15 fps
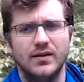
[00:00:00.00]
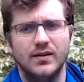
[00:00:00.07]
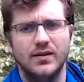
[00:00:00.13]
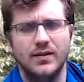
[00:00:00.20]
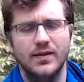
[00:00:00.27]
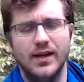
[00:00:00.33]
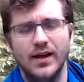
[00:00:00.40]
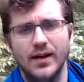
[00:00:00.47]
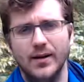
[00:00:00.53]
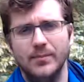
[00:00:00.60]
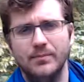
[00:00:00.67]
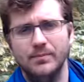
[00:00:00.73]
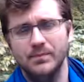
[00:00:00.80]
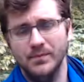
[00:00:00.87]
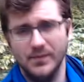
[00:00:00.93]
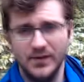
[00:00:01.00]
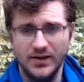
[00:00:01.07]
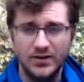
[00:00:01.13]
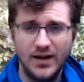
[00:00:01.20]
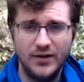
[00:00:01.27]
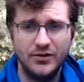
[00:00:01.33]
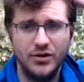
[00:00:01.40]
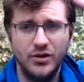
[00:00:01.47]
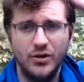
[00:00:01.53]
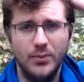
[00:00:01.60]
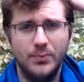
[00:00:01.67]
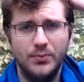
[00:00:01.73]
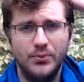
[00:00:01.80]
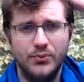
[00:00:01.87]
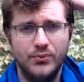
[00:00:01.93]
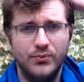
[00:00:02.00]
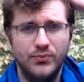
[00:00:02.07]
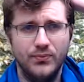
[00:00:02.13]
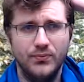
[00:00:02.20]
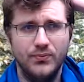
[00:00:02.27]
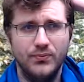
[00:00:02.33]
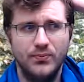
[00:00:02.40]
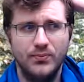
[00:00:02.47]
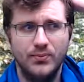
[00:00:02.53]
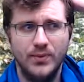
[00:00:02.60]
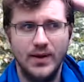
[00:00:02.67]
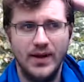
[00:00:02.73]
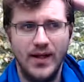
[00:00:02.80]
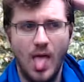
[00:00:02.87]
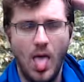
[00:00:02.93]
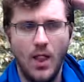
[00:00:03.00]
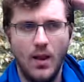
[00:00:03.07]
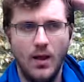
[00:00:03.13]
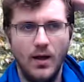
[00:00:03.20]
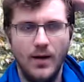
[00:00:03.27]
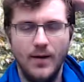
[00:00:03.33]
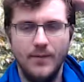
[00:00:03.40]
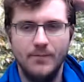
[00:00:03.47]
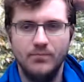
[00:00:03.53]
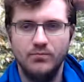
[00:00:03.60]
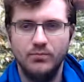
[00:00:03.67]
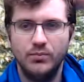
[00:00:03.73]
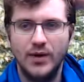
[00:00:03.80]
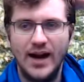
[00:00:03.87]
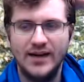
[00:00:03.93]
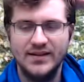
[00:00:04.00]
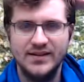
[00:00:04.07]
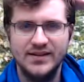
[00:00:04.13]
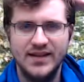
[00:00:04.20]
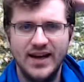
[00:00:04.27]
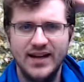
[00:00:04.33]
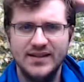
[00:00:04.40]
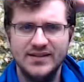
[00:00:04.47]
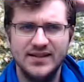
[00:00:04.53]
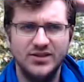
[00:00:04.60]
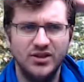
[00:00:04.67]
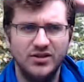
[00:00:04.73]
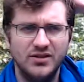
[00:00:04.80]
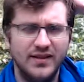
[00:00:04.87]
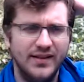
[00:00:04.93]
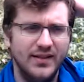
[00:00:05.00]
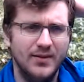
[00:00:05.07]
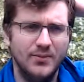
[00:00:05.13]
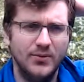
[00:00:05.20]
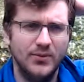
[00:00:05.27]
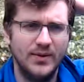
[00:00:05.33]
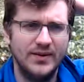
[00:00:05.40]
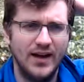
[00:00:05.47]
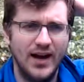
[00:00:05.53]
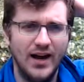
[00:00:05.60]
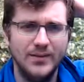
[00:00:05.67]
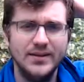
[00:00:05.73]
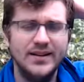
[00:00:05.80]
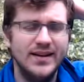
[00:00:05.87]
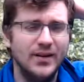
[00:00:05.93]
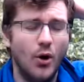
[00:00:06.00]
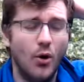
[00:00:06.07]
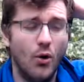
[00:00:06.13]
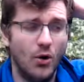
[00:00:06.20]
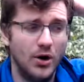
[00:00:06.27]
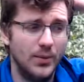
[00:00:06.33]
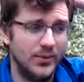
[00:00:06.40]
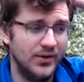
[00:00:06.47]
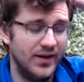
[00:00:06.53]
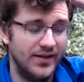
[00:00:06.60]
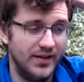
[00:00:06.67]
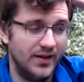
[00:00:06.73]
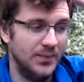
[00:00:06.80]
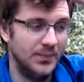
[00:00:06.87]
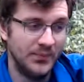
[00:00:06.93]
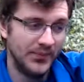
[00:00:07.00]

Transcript: the Cloud Guru uh, uh, practice tests. I took like them three times. I did horrible on them.